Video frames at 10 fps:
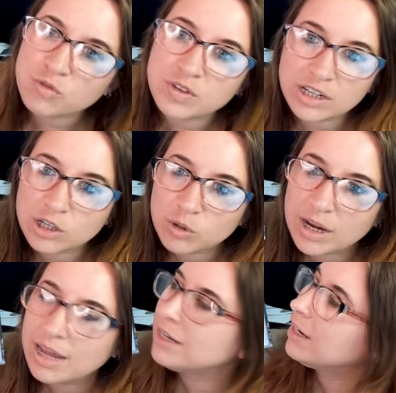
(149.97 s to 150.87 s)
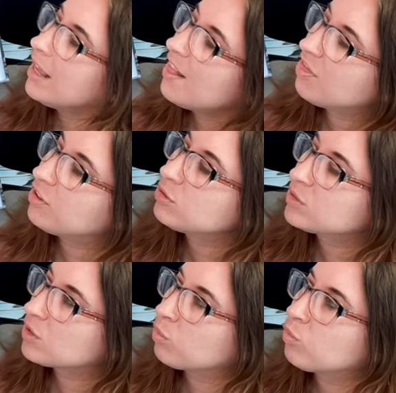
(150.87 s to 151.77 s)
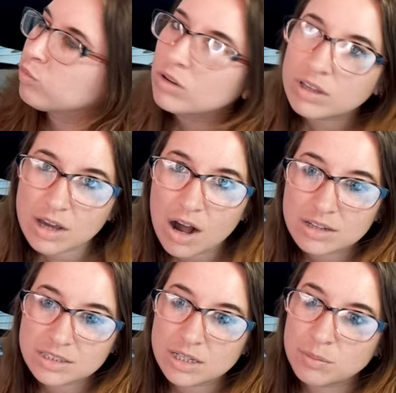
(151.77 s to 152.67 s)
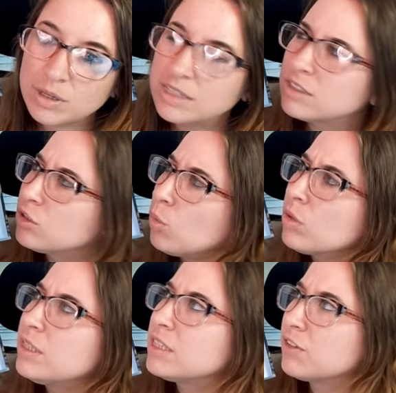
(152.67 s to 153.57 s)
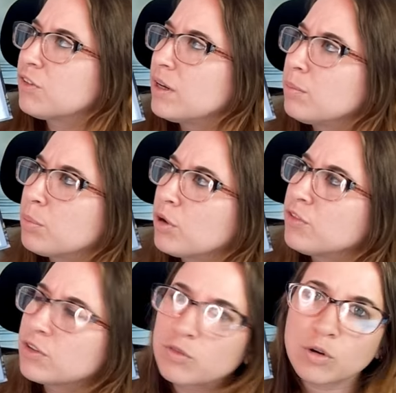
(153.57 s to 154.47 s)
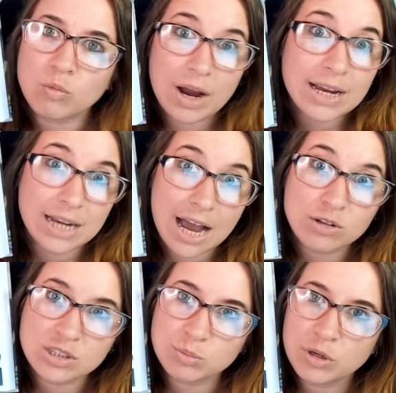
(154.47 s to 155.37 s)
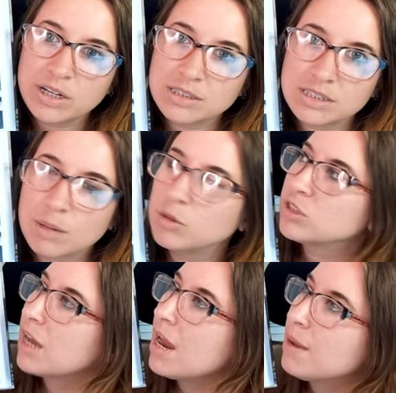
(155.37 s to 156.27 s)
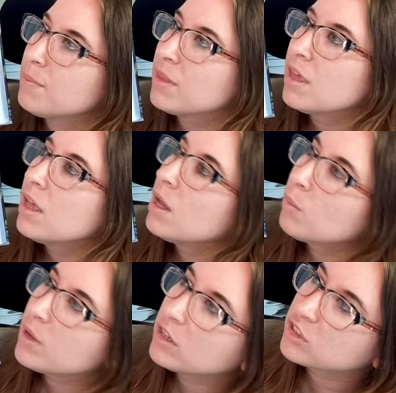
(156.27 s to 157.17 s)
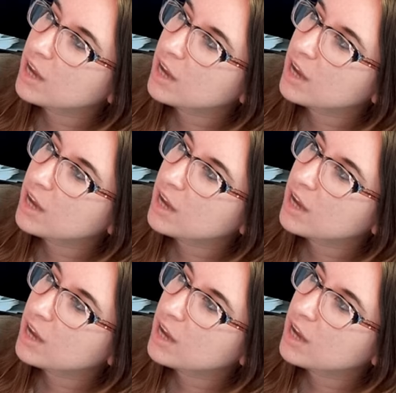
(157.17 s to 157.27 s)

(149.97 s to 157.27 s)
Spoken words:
vinaigrette. Those look really awesome. Totally different. Perfect for right now, spring and summertime. We also